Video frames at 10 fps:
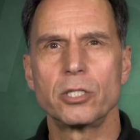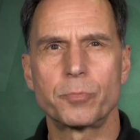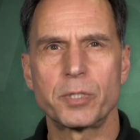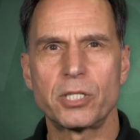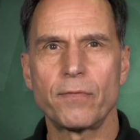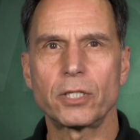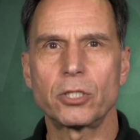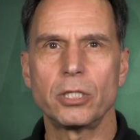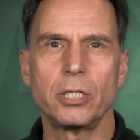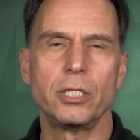specific
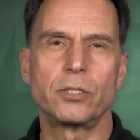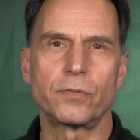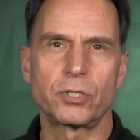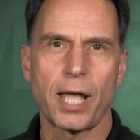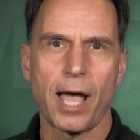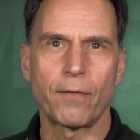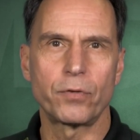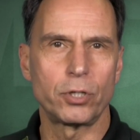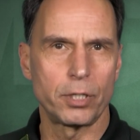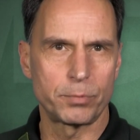to the needs of staff
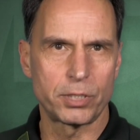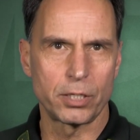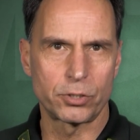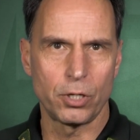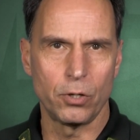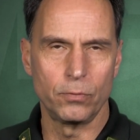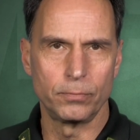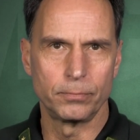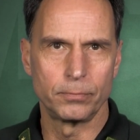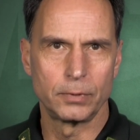here at MCSO.
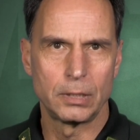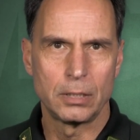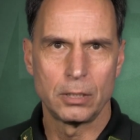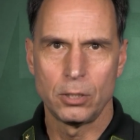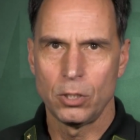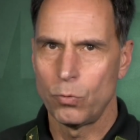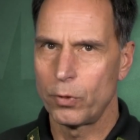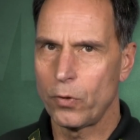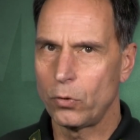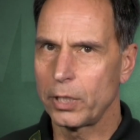
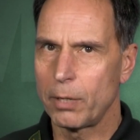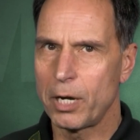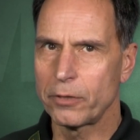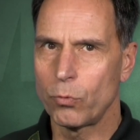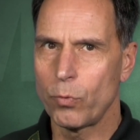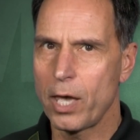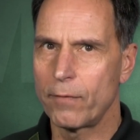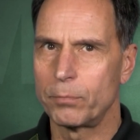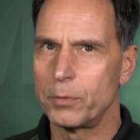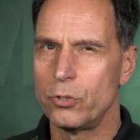With only a month away
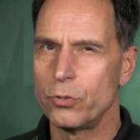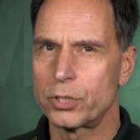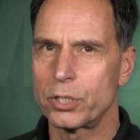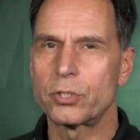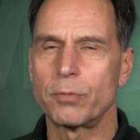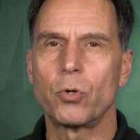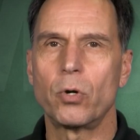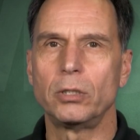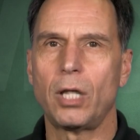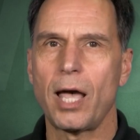from the new system
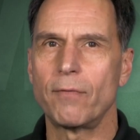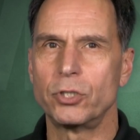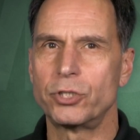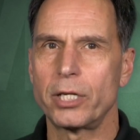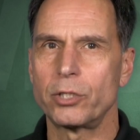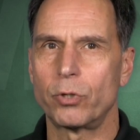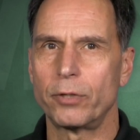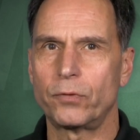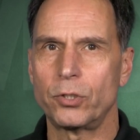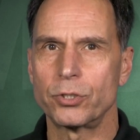going live on January
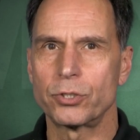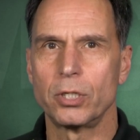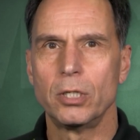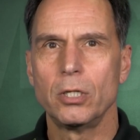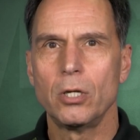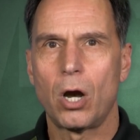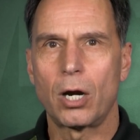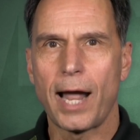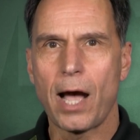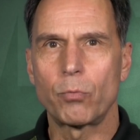1st,
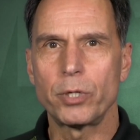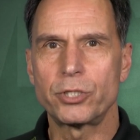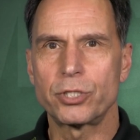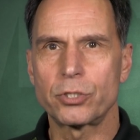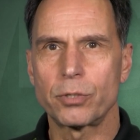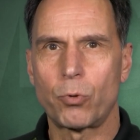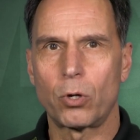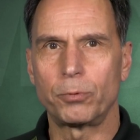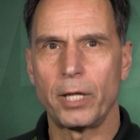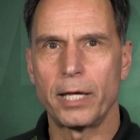our outreach and
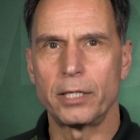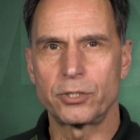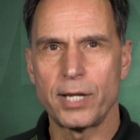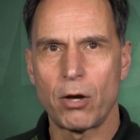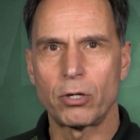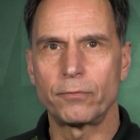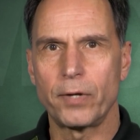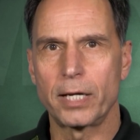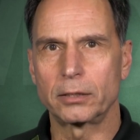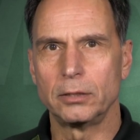support plan is now in
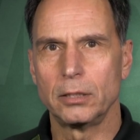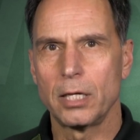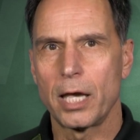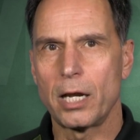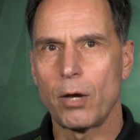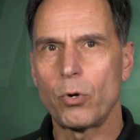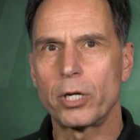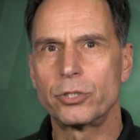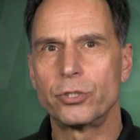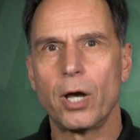effect, and I
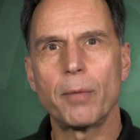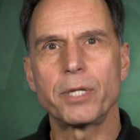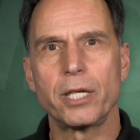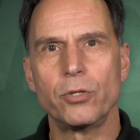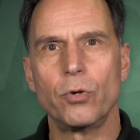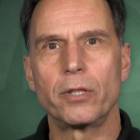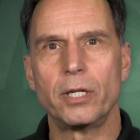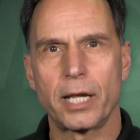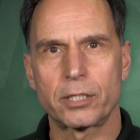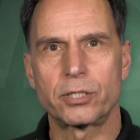wanted to update you on the
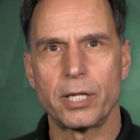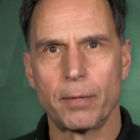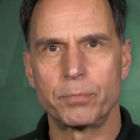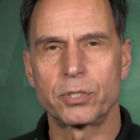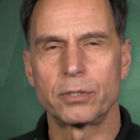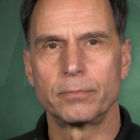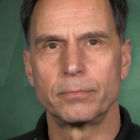next steps.